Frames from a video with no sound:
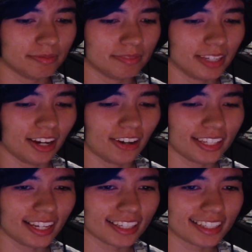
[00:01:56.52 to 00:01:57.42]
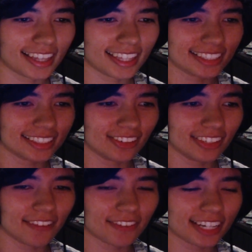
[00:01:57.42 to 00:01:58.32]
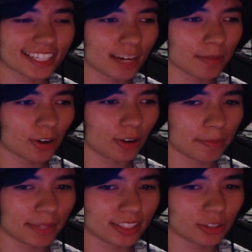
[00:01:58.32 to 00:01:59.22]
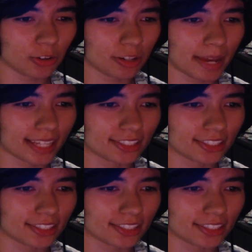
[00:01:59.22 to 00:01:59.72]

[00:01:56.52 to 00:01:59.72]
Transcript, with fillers: Oh yeah, I think. Oh yeah, I forgot she had a McCormick and the quartermaster.